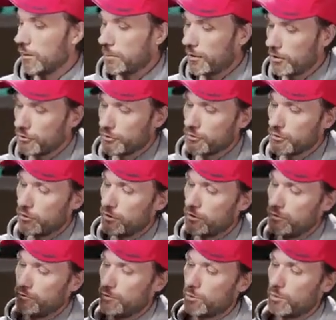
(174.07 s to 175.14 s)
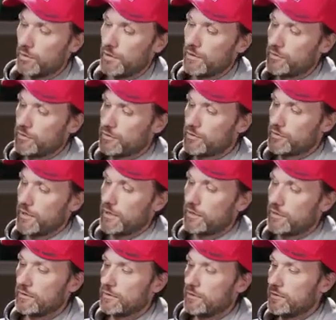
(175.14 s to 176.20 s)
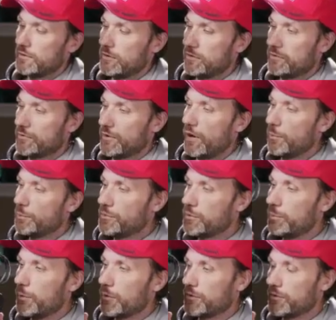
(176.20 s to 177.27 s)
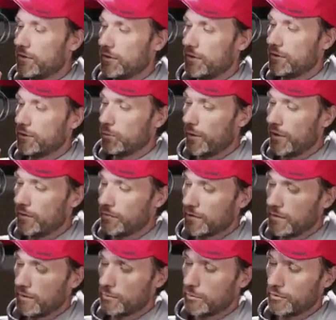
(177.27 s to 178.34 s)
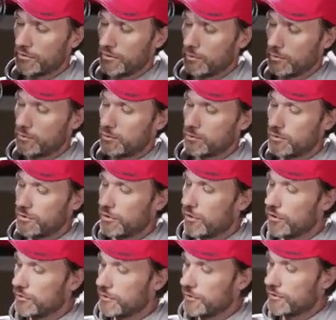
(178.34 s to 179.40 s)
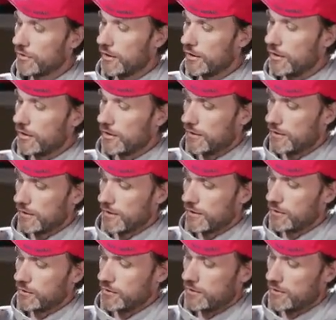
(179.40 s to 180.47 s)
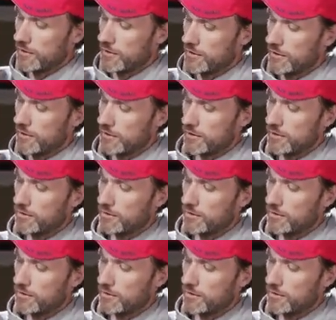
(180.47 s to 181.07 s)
But also if you want to just kind of help support the weight of the gimbal, so I would usually hold it like kind of here,